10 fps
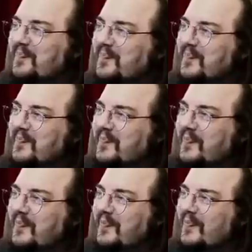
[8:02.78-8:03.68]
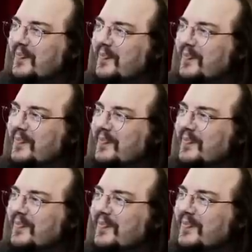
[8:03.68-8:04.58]

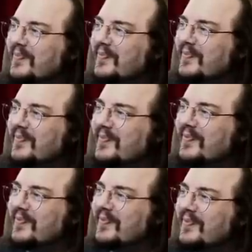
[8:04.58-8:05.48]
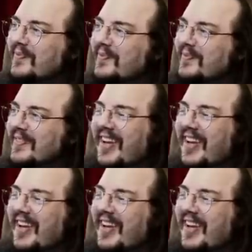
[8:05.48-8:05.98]
The person shown says nothing.